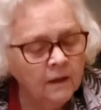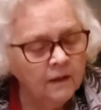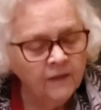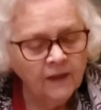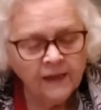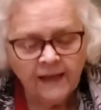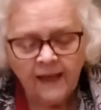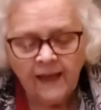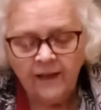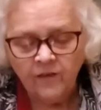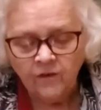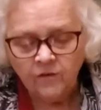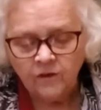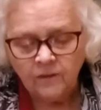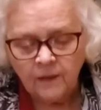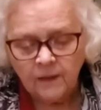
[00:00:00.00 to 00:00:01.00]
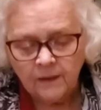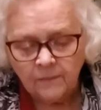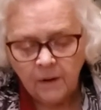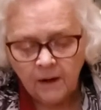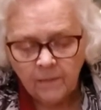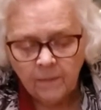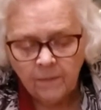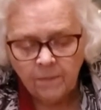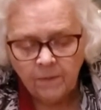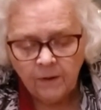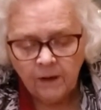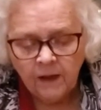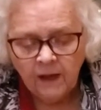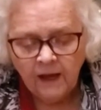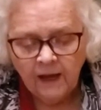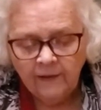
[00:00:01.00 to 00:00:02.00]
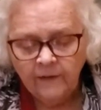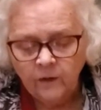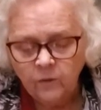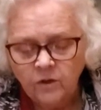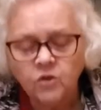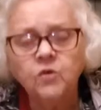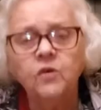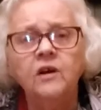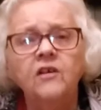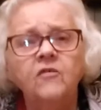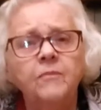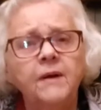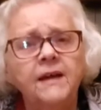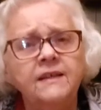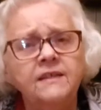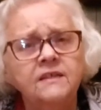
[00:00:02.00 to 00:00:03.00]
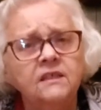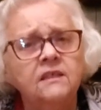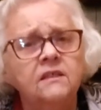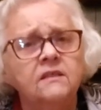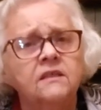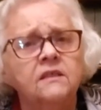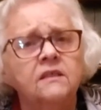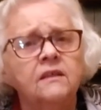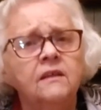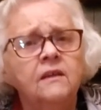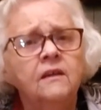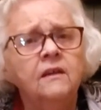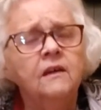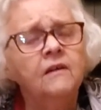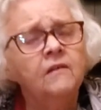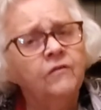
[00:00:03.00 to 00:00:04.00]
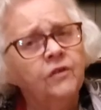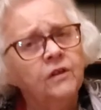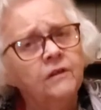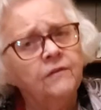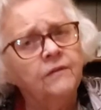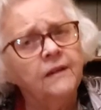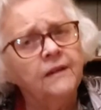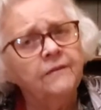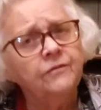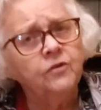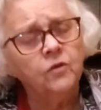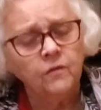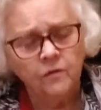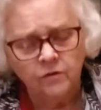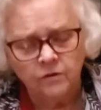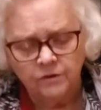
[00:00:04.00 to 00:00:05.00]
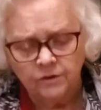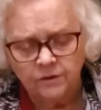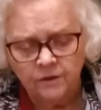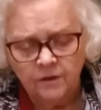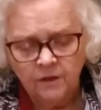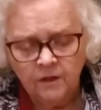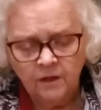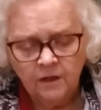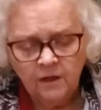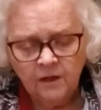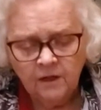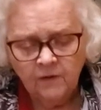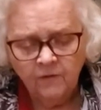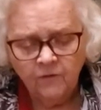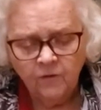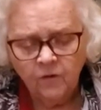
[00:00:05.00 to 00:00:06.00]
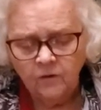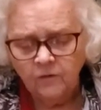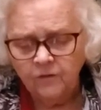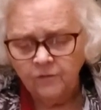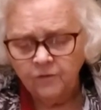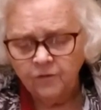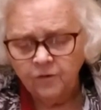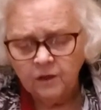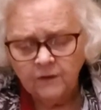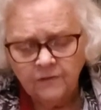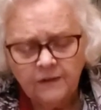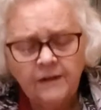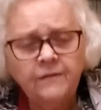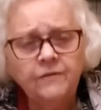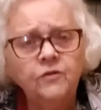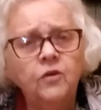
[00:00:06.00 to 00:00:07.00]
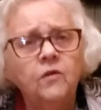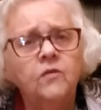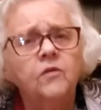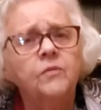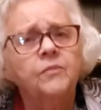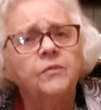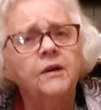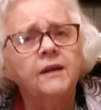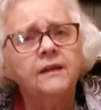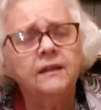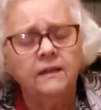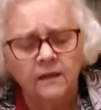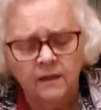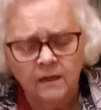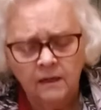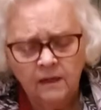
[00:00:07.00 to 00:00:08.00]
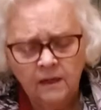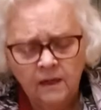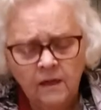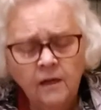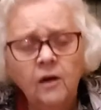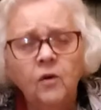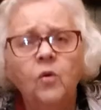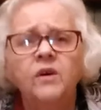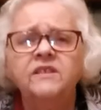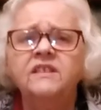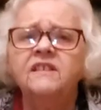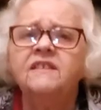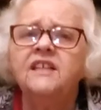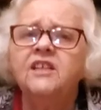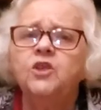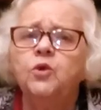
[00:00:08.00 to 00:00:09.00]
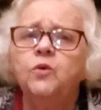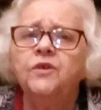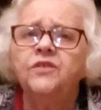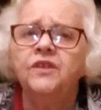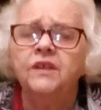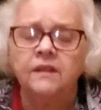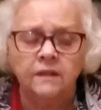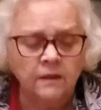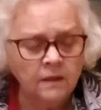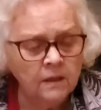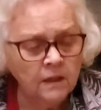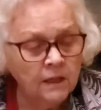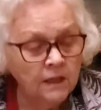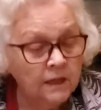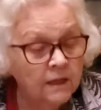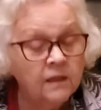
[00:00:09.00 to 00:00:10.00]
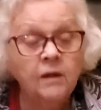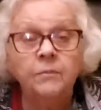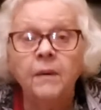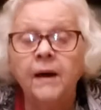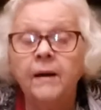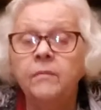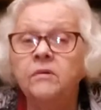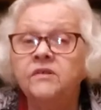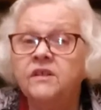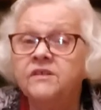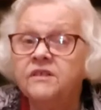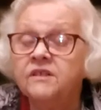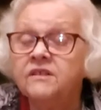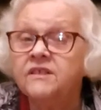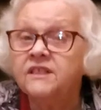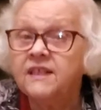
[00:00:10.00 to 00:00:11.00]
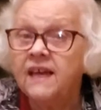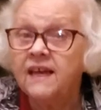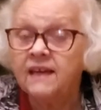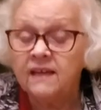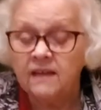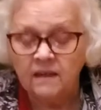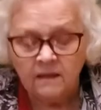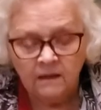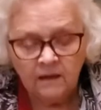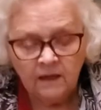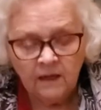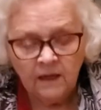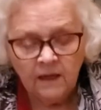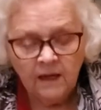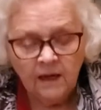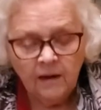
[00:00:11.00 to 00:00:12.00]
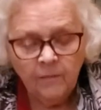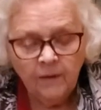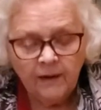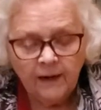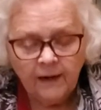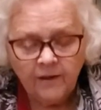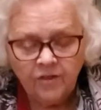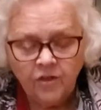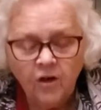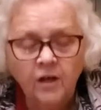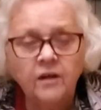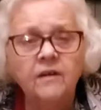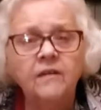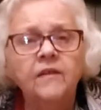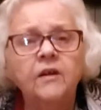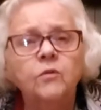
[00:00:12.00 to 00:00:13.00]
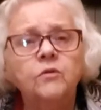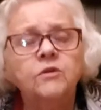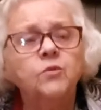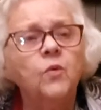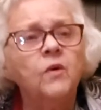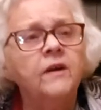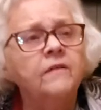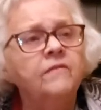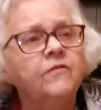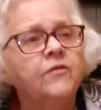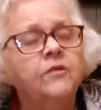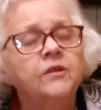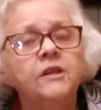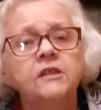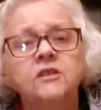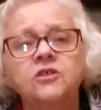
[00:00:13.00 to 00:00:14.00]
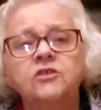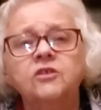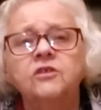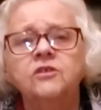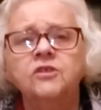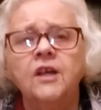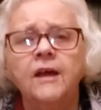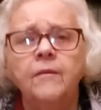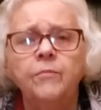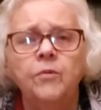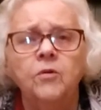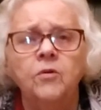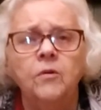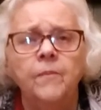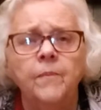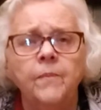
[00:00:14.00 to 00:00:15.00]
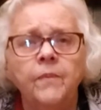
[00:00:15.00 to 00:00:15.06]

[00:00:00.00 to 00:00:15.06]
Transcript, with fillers: They gathered them up, and there were 12 baskets full of leftovers full of leftover bread. What did they do with it? The Bible doesn't say. But I thought there was one for each disciple.